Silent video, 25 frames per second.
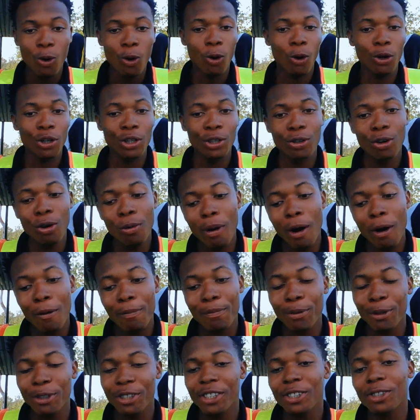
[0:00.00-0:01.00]
on the normal
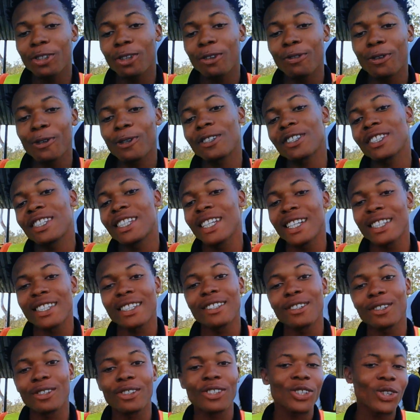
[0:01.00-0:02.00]
process of us
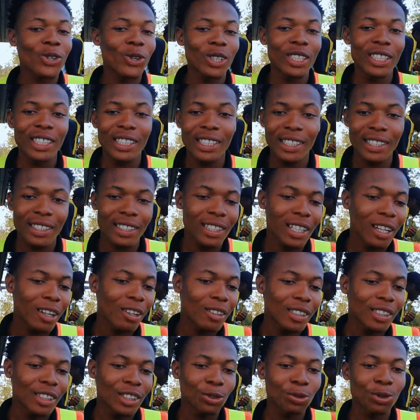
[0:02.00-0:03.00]
getting those coordinates now
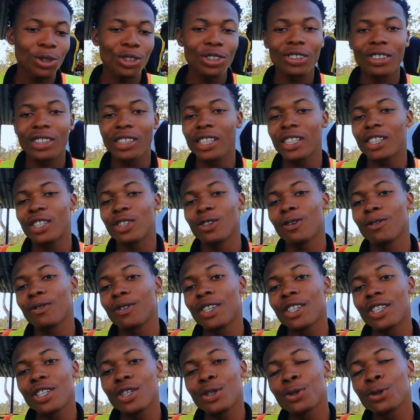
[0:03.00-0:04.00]
is, once you take your
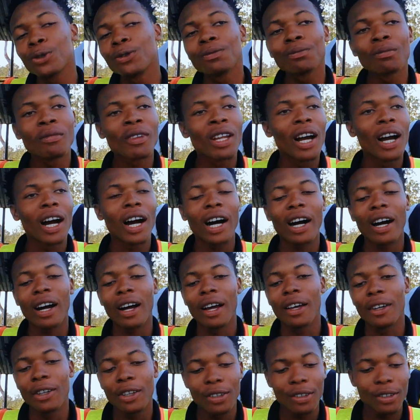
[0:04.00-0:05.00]
video,
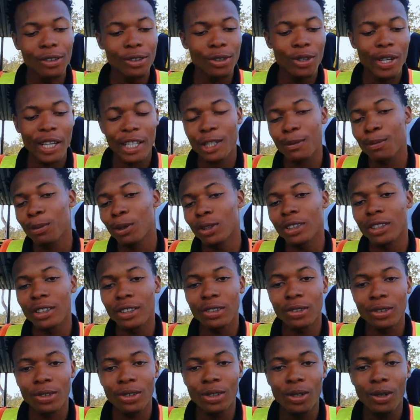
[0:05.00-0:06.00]
you export
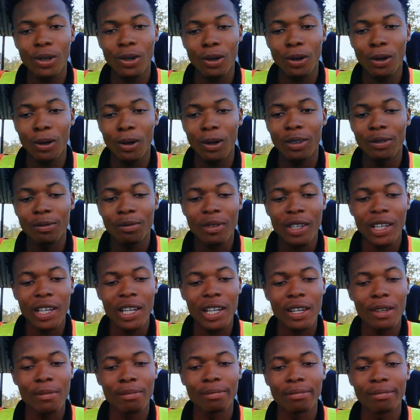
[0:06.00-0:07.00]
it to your
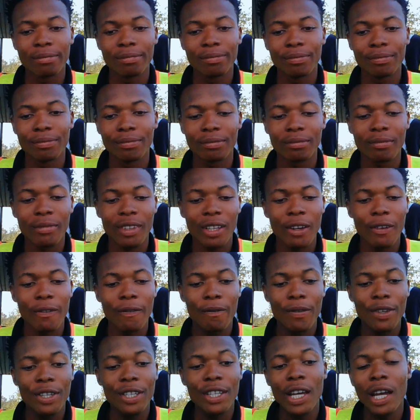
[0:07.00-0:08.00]

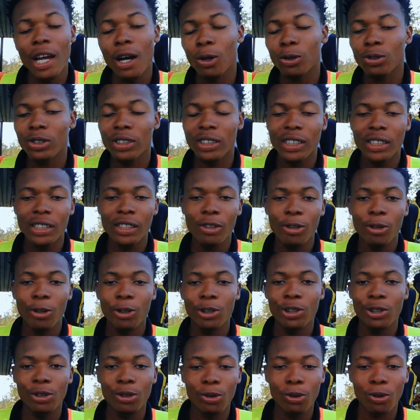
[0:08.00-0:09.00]
VLC
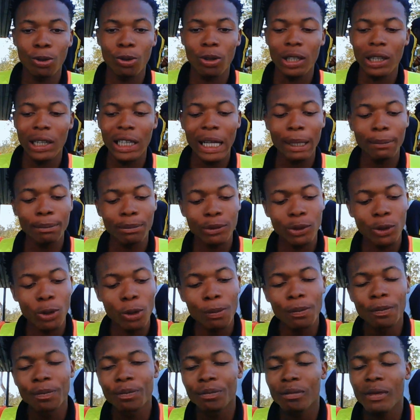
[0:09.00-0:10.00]
on your
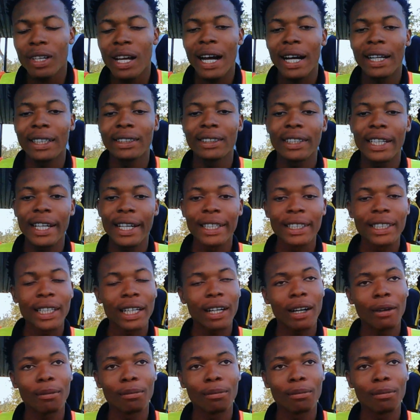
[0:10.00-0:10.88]
laptop, and then